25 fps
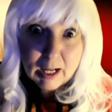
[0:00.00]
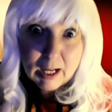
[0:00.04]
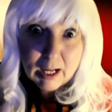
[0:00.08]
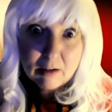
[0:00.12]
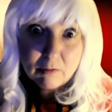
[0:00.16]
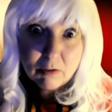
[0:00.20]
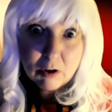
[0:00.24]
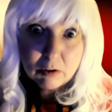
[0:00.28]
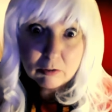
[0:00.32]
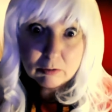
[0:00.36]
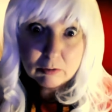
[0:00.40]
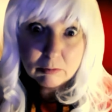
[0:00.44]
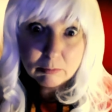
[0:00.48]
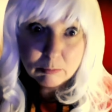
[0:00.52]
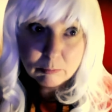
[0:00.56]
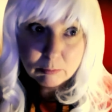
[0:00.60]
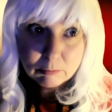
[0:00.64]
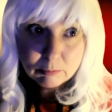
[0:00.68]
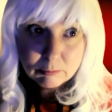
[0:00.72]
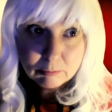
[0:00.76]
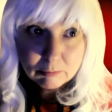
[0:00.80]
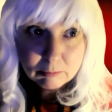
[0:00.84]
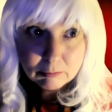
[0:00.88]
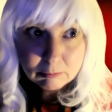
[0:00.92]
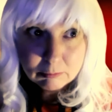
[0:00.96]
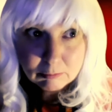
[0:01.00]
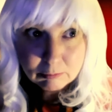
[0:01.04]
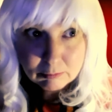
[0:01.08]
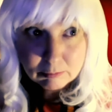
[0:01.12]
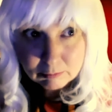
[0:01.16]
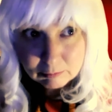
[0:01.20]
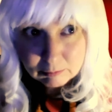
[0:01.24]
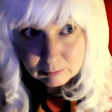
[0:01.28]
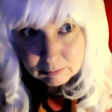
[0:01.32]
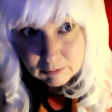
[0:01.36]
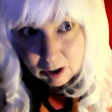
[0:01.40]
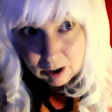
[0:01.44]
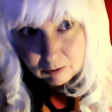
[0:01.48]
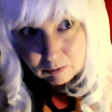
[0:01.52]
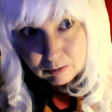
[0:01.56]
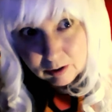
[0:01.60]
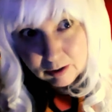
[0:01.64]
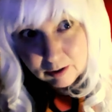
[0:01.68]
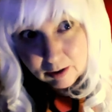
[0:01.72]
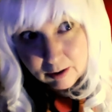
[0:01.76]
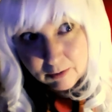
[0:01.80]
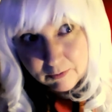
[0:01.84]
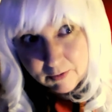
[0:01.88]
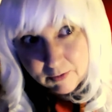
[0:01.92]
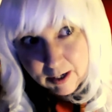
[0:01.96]
playwright,
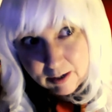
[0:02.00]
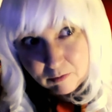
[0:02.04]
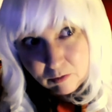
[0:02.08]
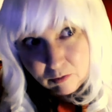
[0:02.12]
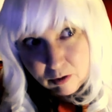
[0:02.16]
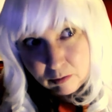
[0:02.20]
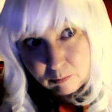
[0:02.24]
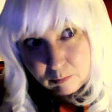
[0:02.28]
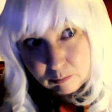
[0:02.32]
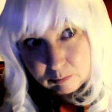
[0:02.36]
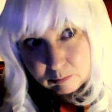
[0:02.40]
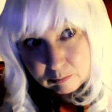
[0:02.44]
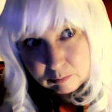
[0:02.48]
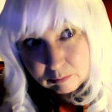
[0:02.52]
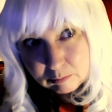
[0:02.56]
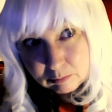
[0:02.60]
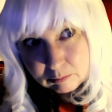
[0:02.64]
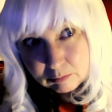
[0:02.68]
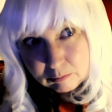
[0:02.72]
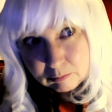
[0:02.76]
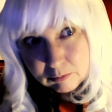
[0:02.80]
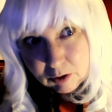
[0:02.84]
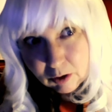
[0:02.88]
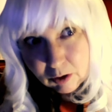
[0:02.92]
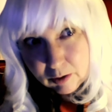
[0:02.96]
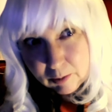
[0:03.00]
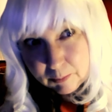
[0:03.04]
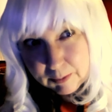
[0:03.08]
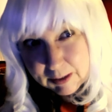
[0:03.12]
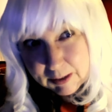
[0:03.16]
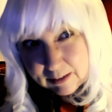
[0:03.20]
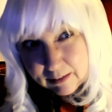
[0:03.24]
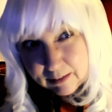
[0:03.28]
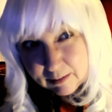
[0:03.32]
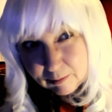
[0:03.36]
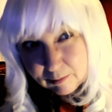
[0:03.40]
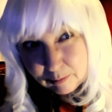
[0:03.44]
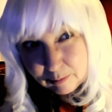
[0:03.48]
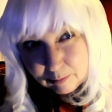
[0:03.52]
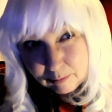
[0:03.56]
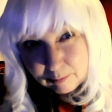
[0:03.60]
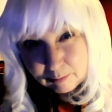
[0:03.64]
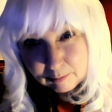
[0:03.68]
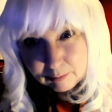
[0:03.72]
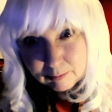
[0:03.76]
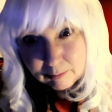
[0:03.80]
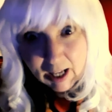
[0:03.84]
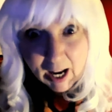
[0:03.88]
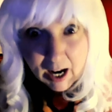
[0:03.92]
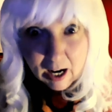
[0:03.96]
host of the Red Room, although it's
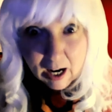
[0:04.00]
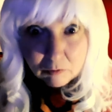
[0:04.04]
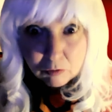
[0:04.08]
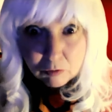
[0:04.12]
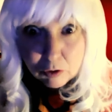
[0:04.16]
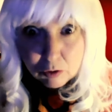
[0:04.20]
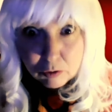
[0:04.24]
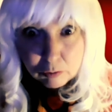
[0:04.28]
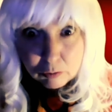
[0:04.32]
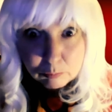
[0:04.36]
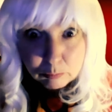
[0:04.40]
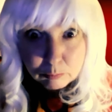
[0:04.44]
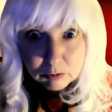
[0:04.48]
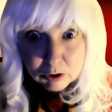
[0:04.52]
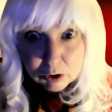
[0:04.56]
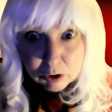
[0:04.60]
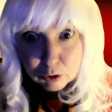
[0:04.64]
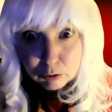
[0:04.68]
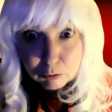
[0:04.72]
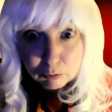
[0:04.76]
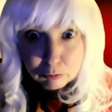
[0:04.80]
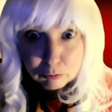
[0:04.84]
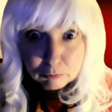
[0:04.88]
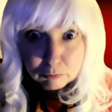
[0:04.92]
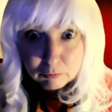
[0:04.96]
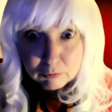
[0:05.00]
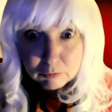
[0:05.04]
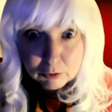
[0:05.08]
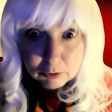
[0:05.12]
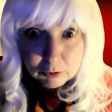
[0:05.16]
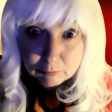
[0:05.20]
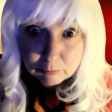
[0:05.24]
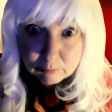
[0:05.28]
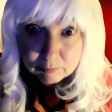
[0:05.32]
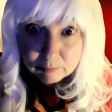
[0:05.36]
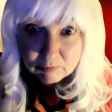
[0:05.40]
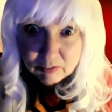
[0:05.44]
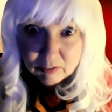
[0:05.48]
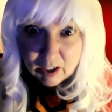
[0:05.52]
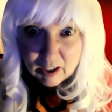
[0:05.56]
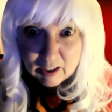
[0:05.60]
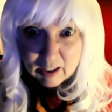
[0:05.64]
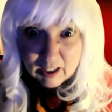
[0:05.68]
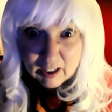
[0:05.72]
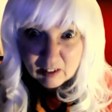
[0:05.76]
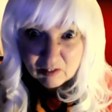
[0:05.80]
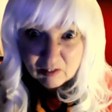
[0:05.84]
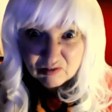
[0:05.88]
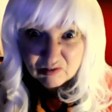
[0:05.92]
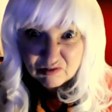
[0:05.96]
our room to your room
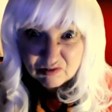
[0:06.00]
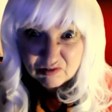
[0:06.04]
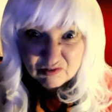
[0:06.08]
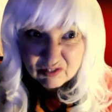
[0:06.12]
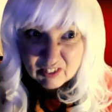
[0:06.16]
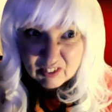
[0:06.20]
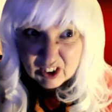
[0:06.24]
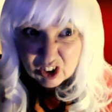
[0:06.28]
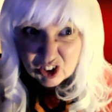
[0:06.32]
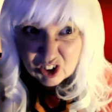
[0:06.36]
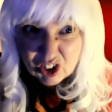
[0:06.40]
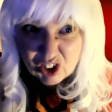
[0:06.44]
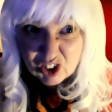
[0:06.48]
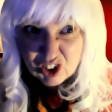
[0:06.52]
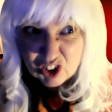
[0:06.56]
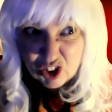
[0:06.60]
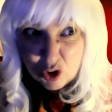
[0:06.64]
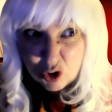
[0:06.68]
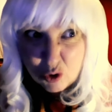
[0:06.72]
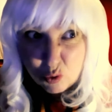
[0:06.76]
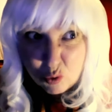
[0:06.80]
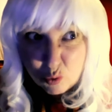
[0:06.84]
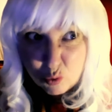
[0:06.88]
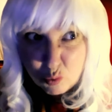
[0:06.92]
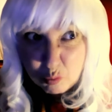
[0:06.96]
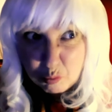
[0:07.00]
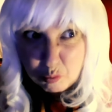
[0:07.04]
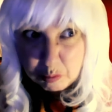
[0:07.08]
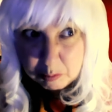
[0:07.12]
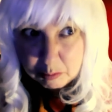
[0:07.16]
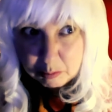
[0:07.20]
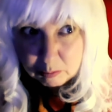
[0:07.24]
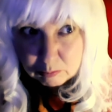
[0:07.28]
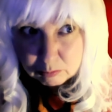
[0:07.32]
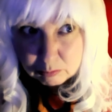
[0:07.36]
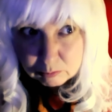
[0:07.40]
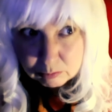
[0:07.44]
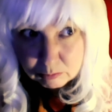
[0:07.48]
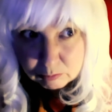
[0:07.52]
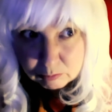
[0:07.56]
via Zoom.